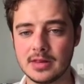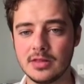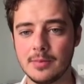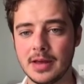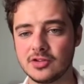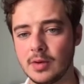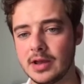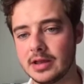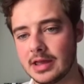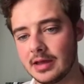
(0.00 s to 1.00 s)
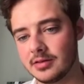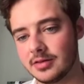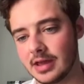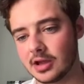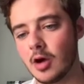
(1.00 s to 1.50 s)
the best way to
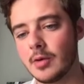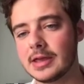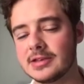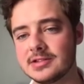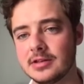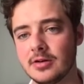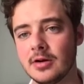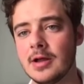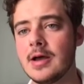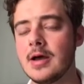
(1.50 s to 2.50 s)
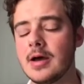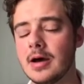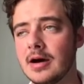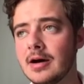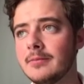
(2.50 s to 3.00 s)
get going is either
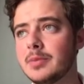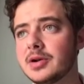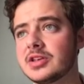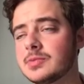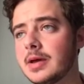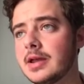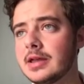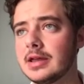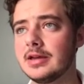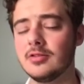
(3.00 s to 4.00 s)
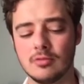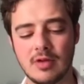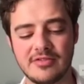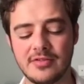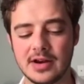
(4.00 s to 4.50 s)
participating in
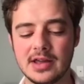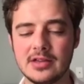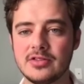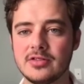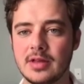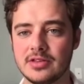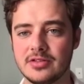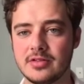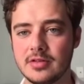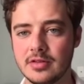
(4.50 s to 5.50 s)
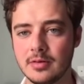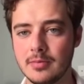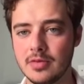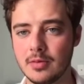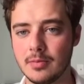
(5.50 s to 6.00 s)
Ref Finance. That's the
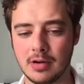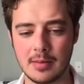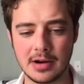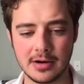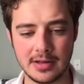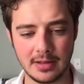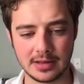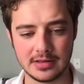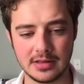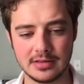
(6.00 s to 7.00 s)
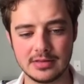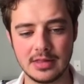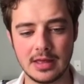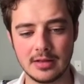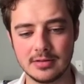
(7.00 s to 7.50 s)
primary like
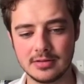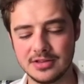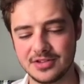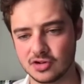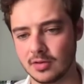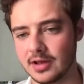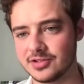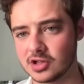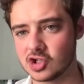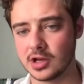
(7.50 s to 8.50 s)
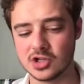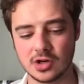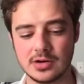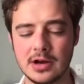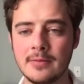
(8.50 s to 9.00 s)
decentralized exchange
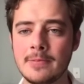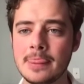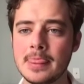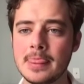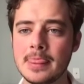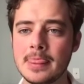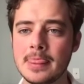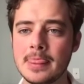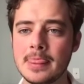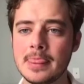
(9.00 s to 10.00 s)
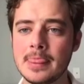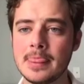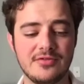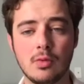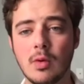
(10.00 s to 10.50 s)
on Near. And
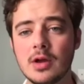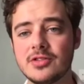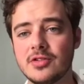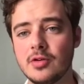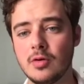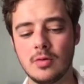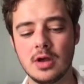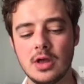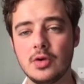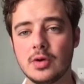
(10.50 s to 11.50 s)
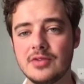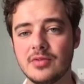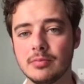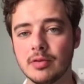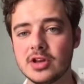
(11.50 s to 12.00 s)
if you want to, you could even
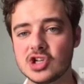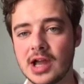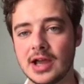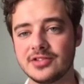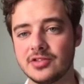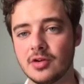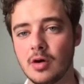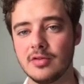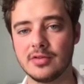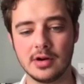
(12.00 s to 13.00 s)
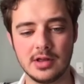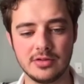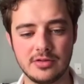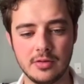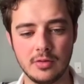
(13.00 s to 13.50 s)
bridge assets over
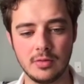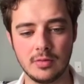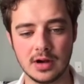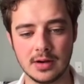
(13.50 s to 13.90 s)
into